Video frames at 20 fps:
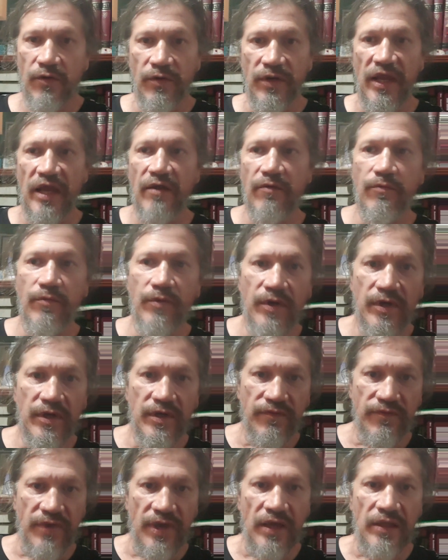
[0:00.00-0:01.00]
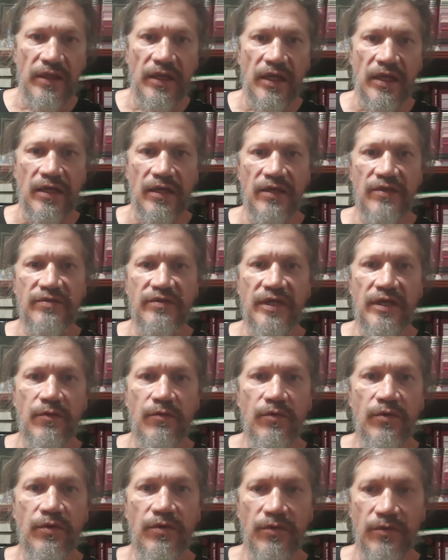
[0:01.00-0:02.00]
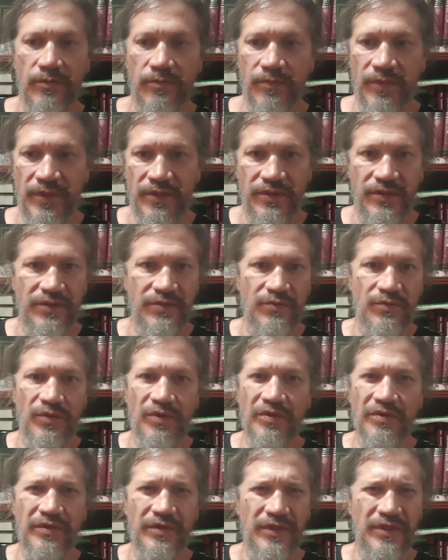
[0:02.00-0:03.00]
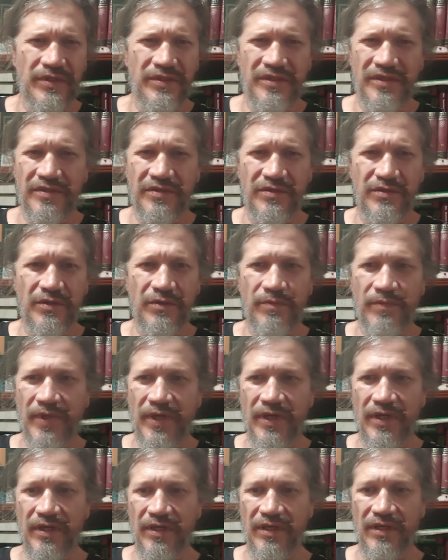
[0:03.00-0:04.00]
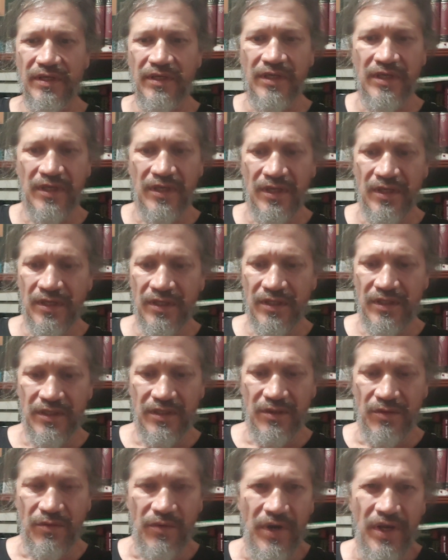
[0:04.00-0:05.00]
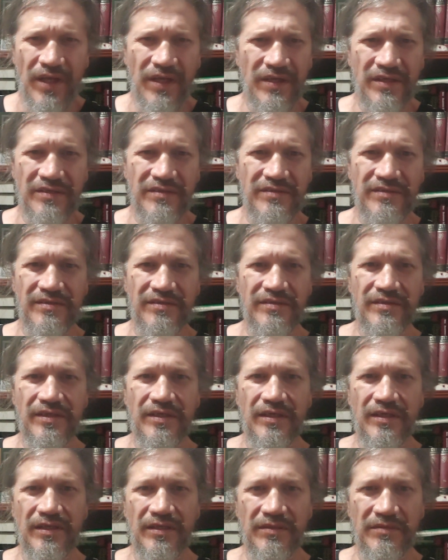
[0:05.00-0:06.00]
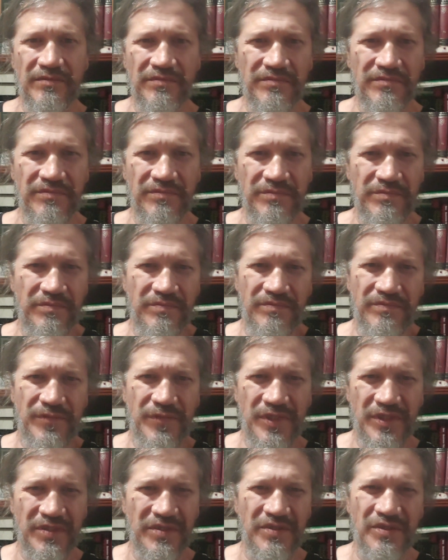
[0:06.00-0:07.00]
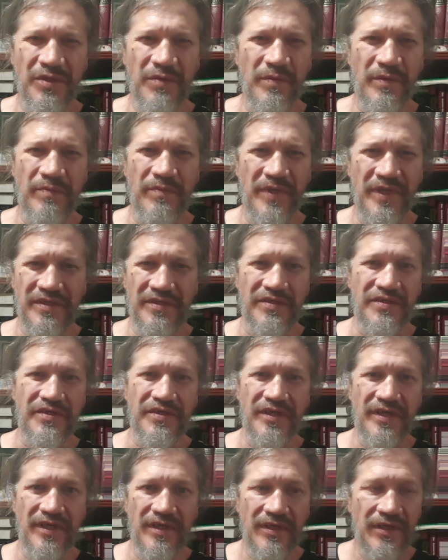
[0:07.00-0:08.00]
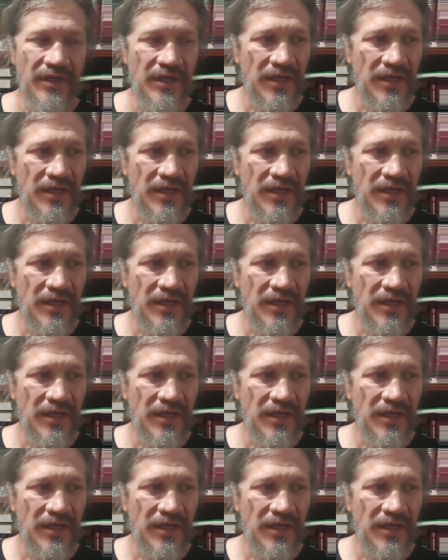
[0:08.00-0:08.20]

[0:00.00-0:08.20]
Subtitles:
Only have one. If you had, like, let's say Ruth, but she's ruthless, she's stupid, reckless, just stupid piece of shit.